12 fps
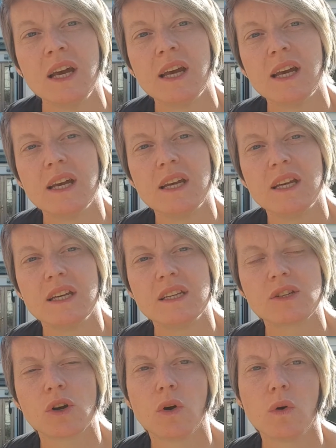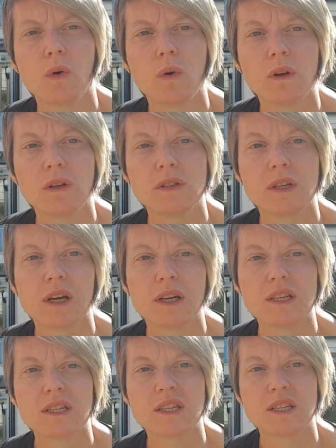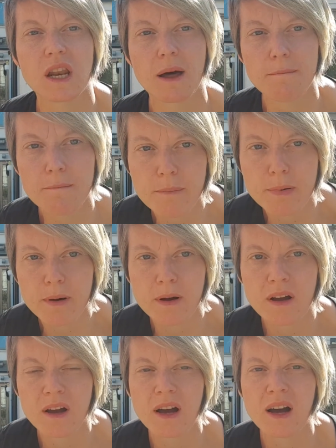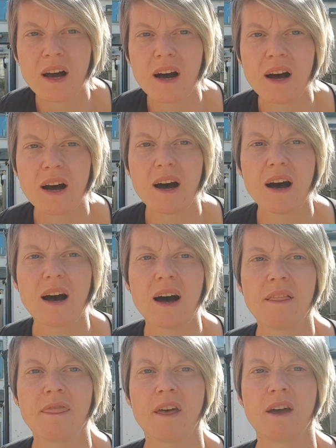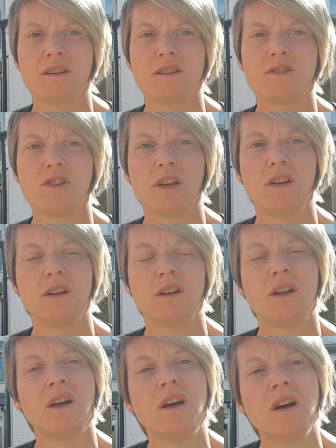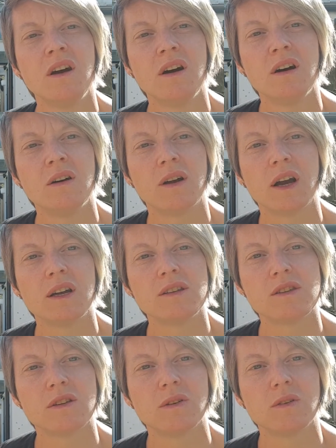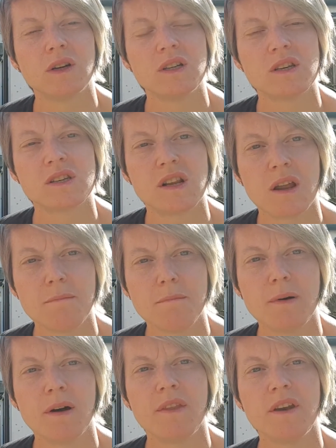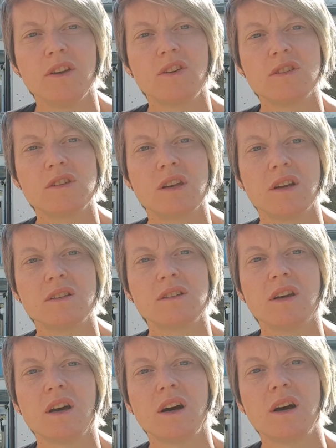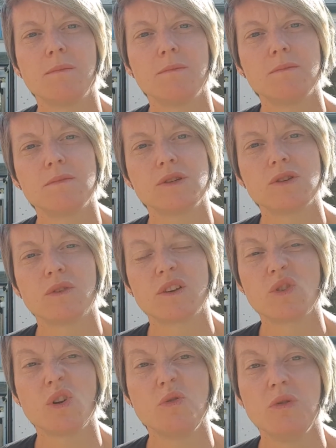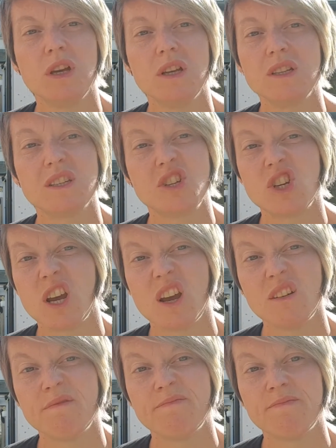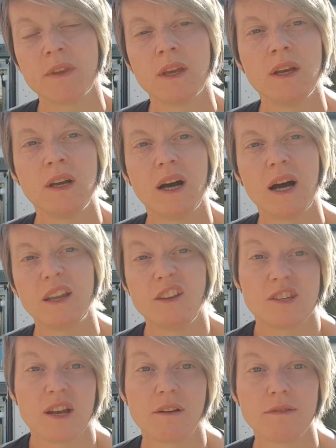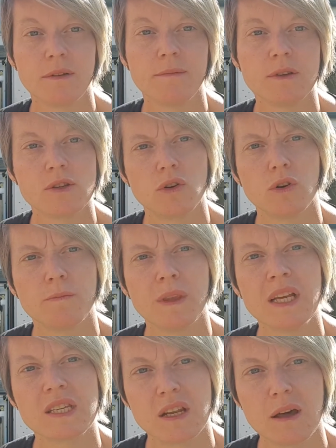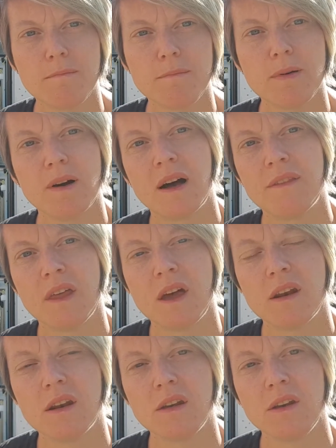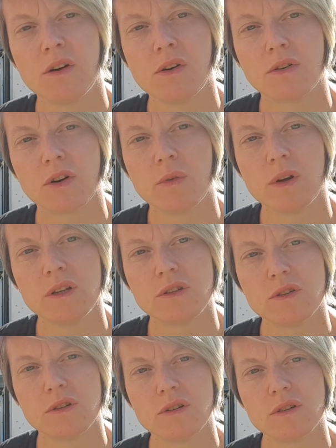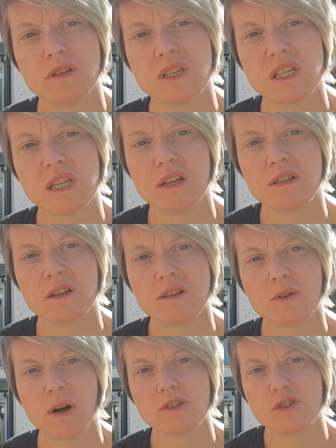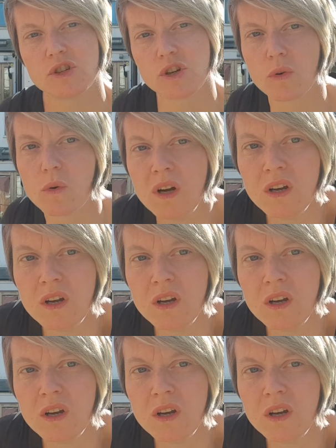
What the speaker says: is called slump and then straighten. Okay, so it's a slump and then you're going to sit. So that's all you need is a chair and yourself. So slump and then you're going to sit. So I'll just show